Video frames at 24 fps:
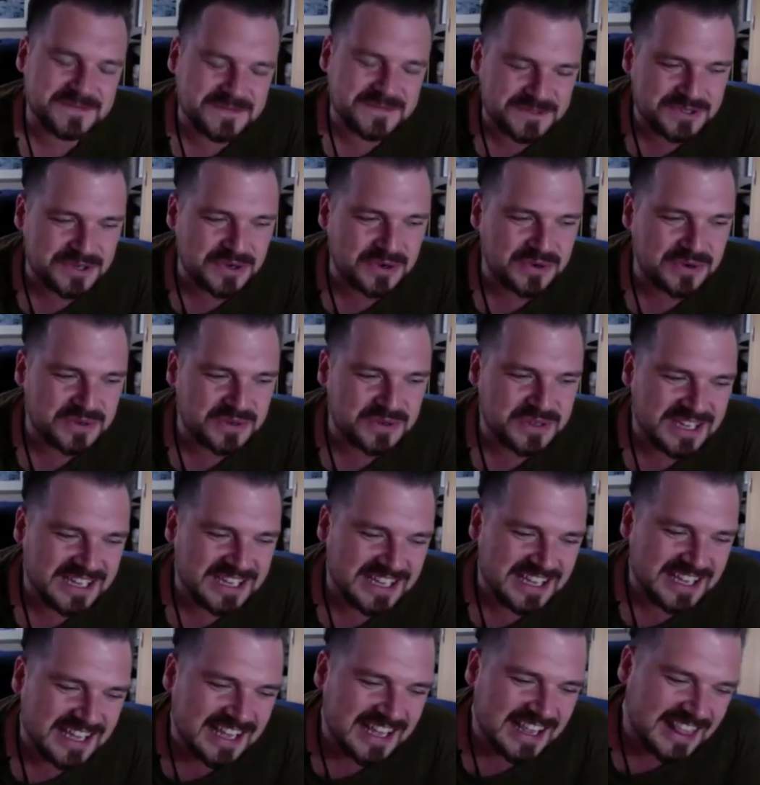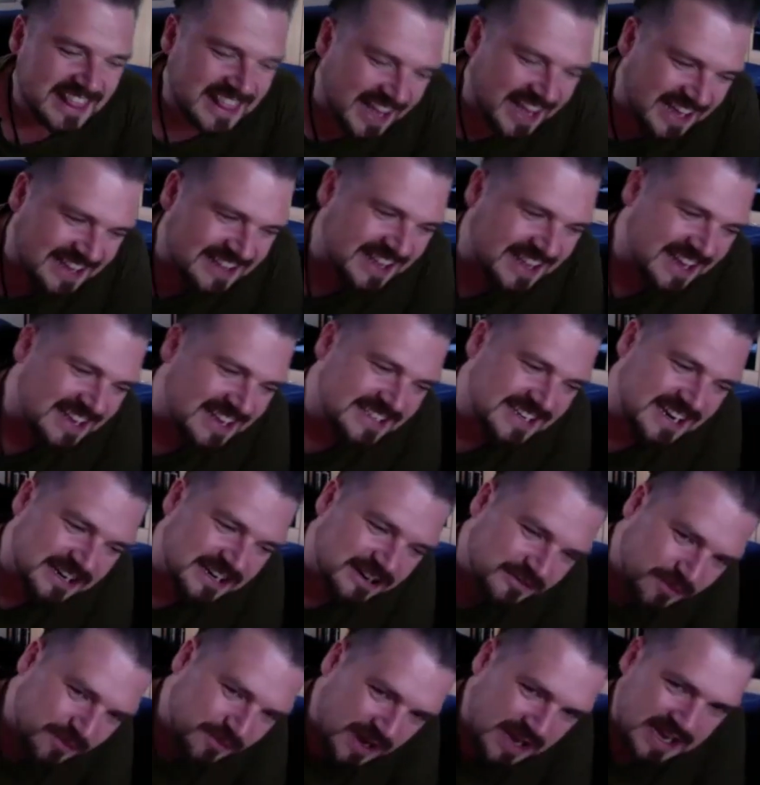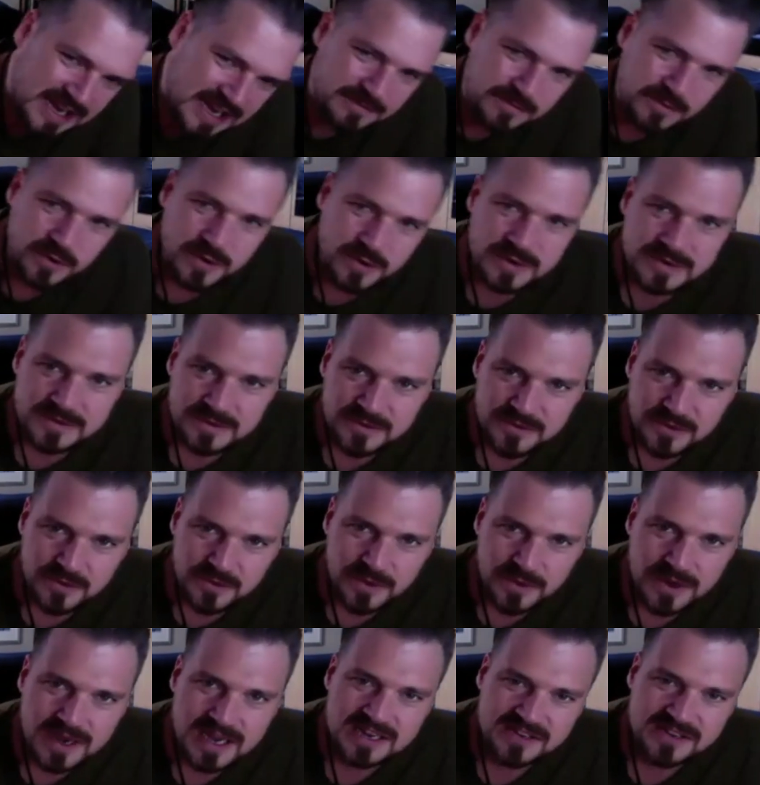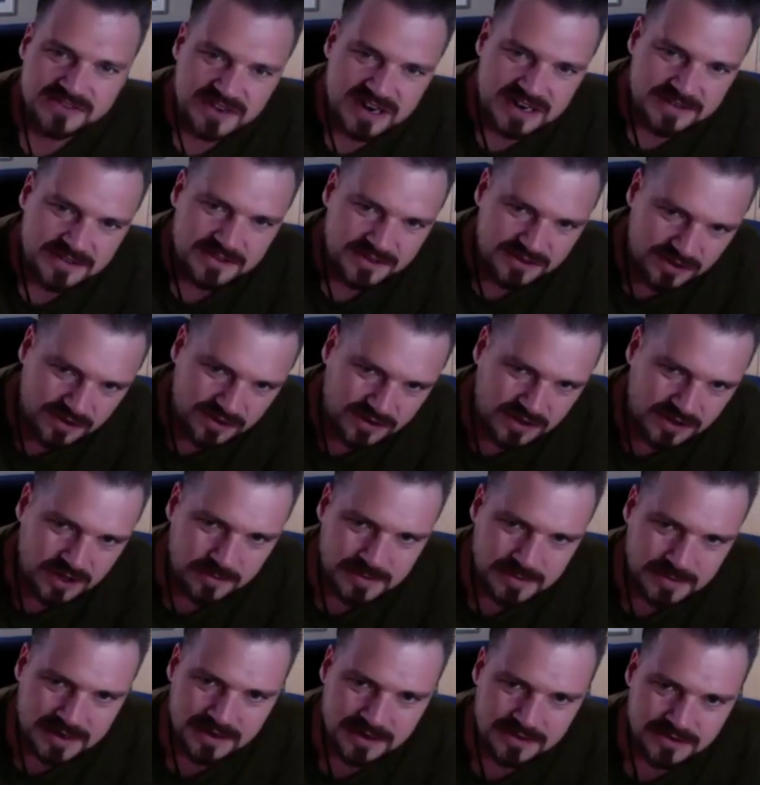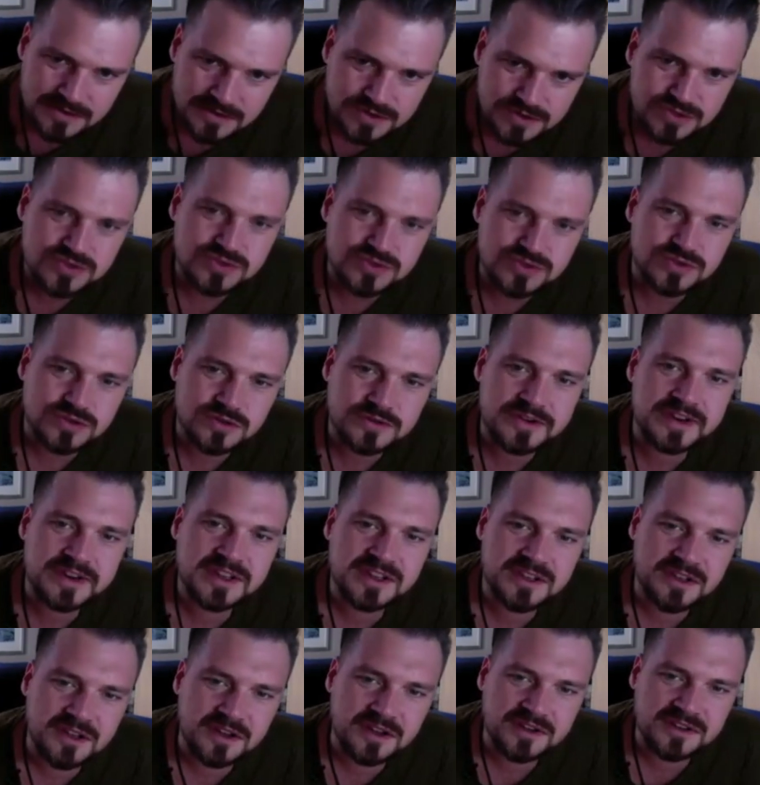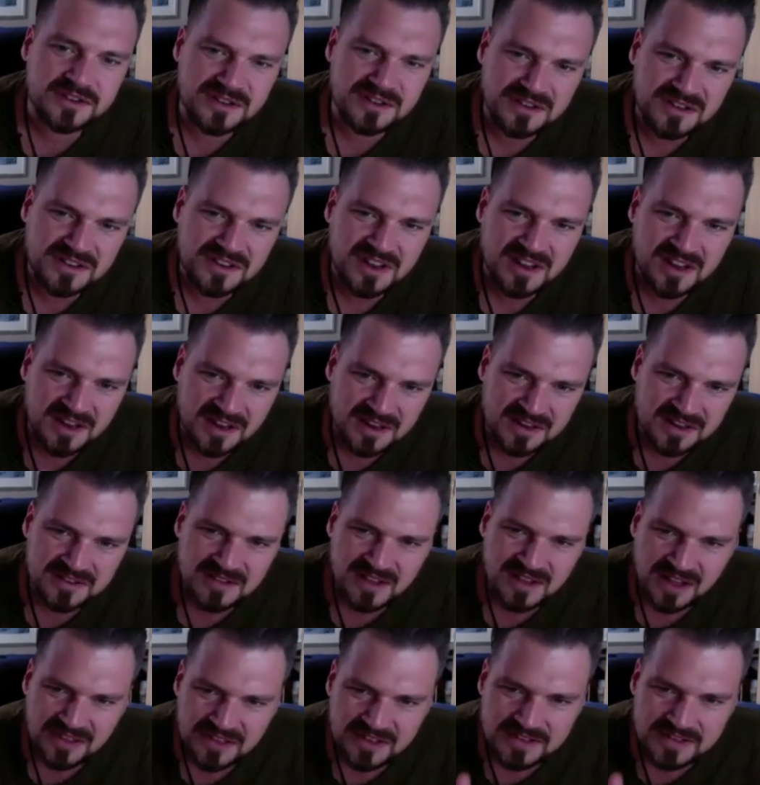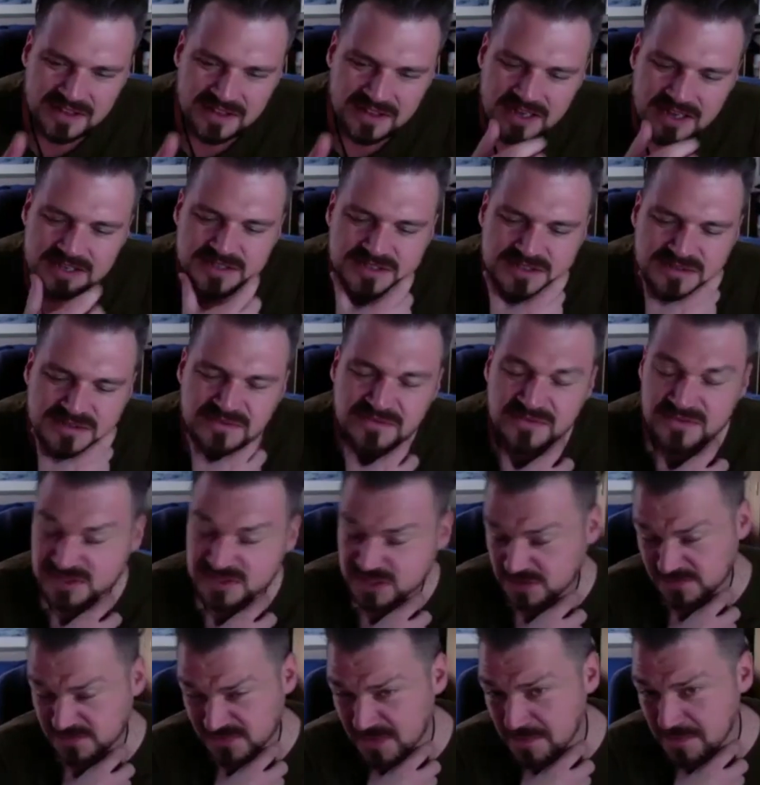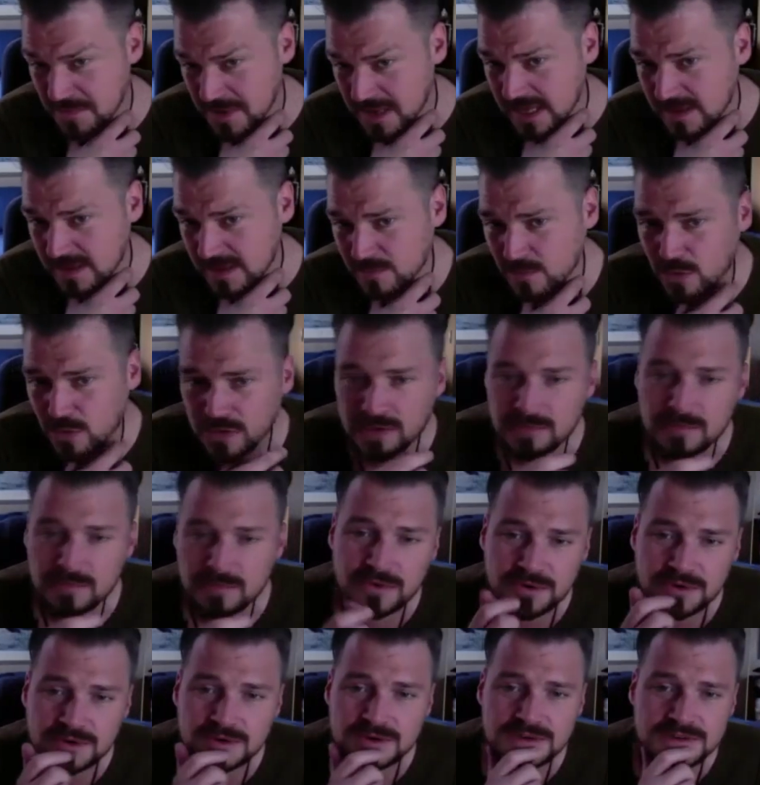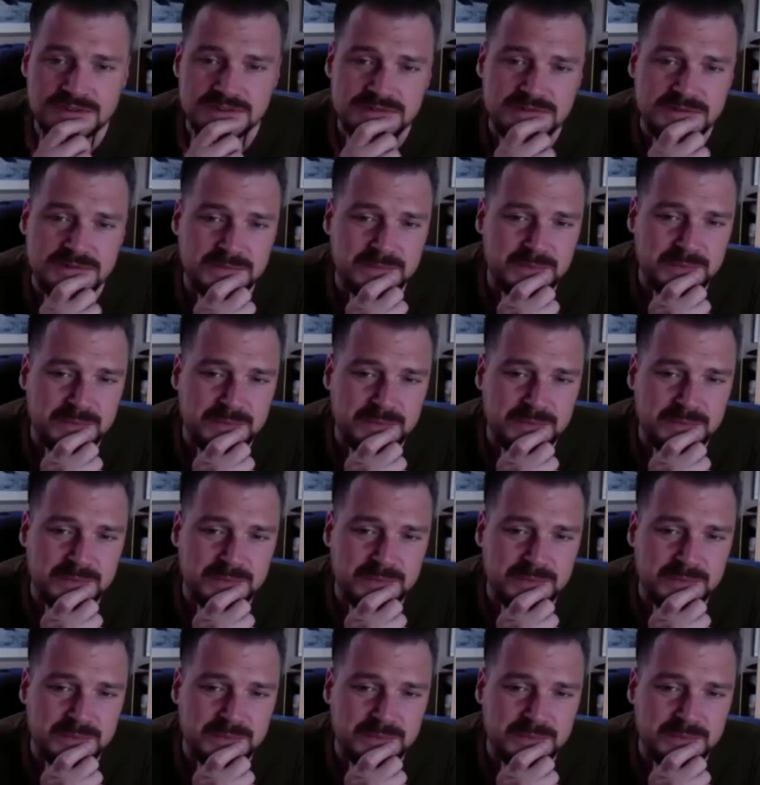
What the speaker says: So that's kind of why I'm going the other way. I'd rather document the story, and I think that's for me more important.